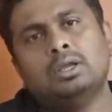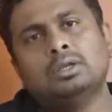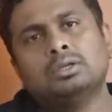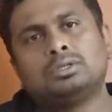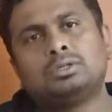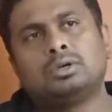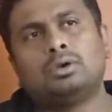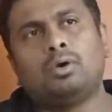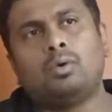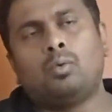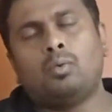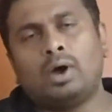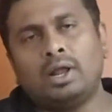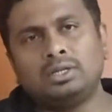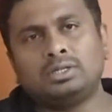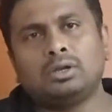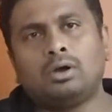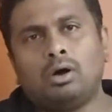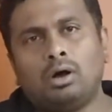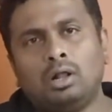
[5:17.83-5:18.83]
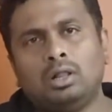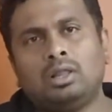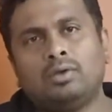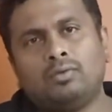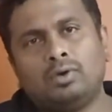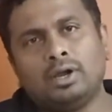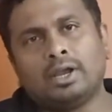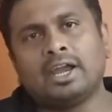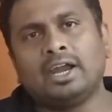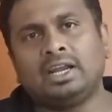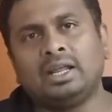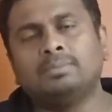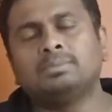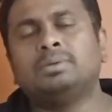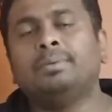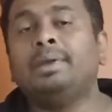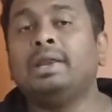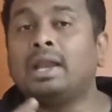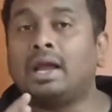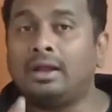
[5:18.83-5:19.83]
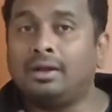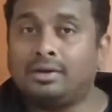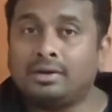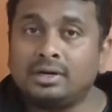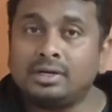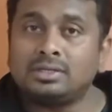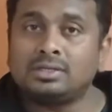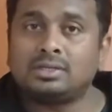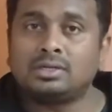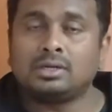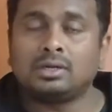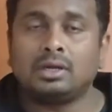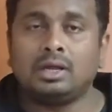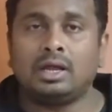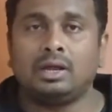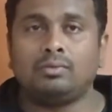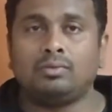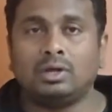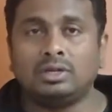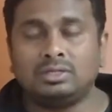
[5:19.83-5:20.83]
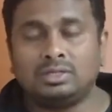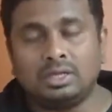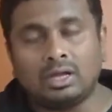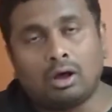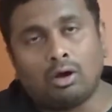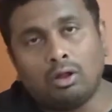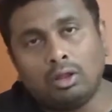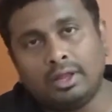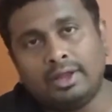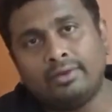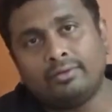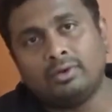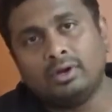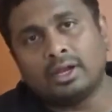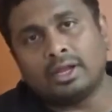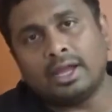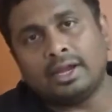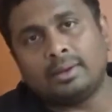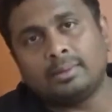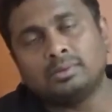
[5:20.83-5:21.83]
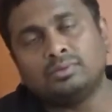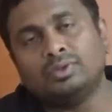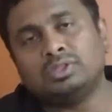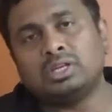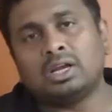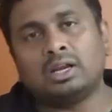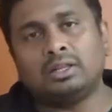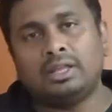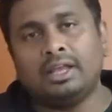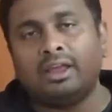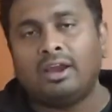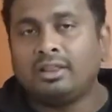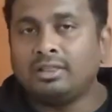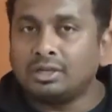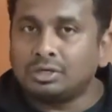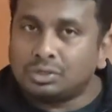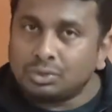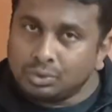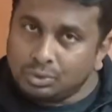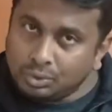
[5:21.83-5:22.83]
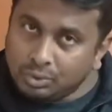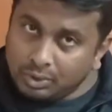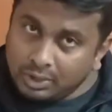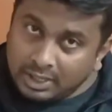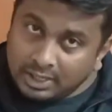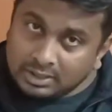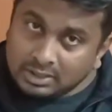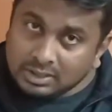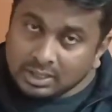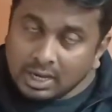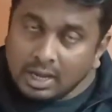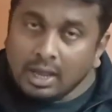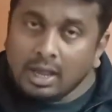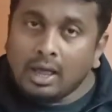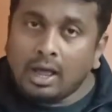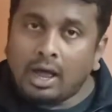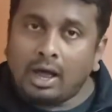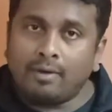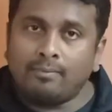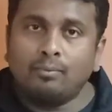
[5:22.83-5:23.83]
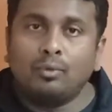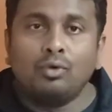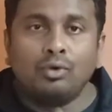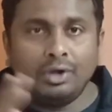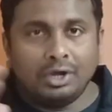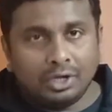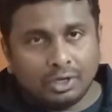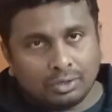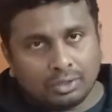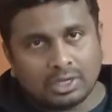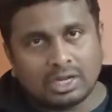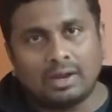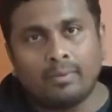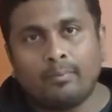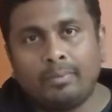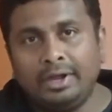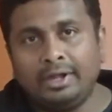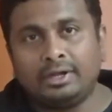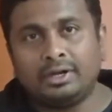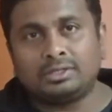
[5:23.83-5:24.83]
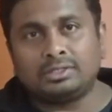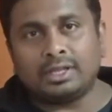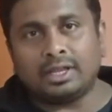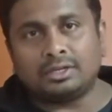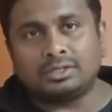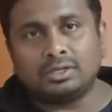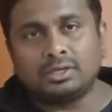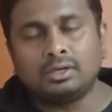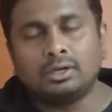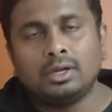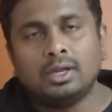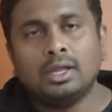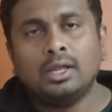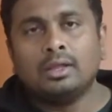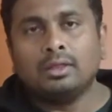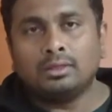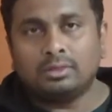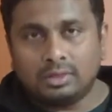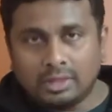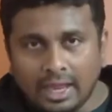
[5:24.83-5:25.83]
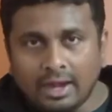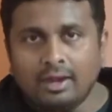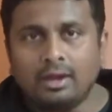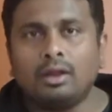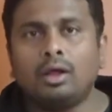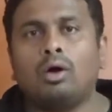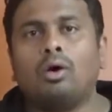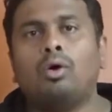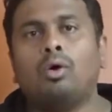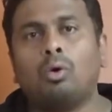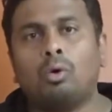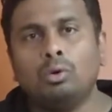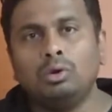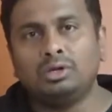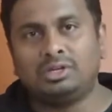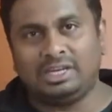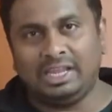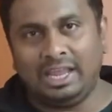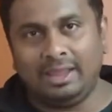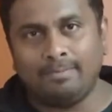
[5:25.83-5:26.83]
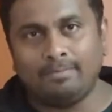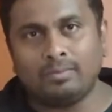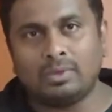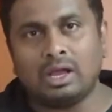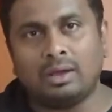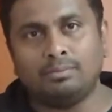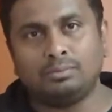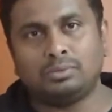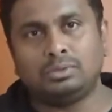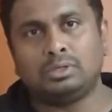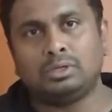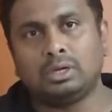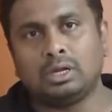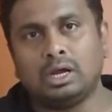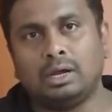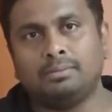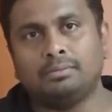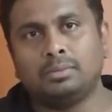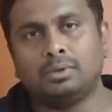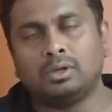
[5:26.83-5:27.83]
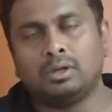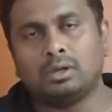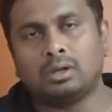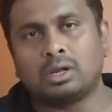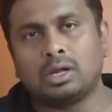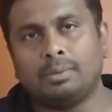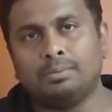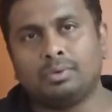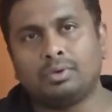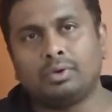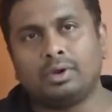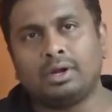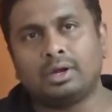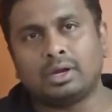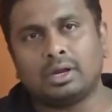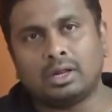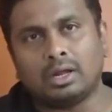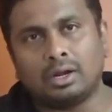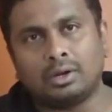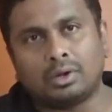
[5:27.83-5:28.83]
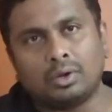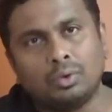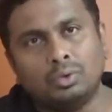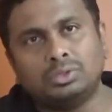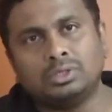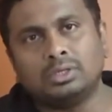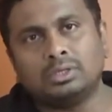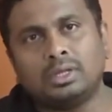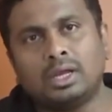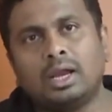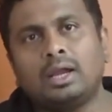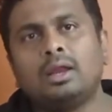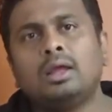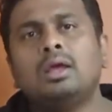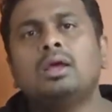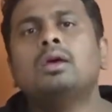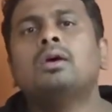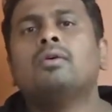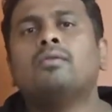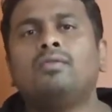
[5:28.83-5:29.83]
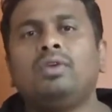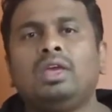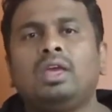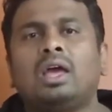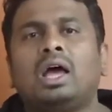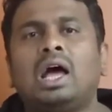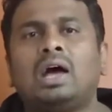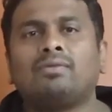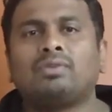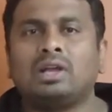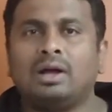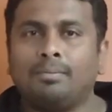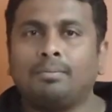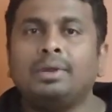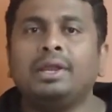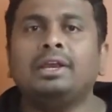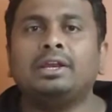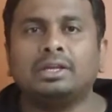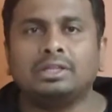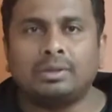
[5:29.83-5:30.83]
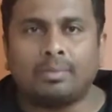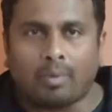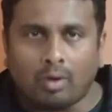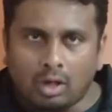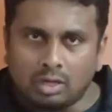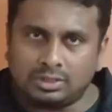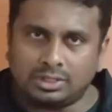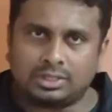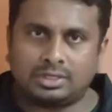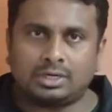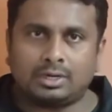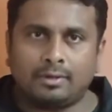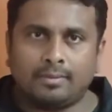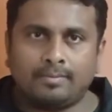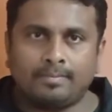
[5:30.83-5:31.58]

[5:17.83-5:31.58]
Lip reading: So once all the work items have been addressed, and once all the work items which are there in the to-do list are moved into the completed section, then whole team come to a conclusion that we have completed the project.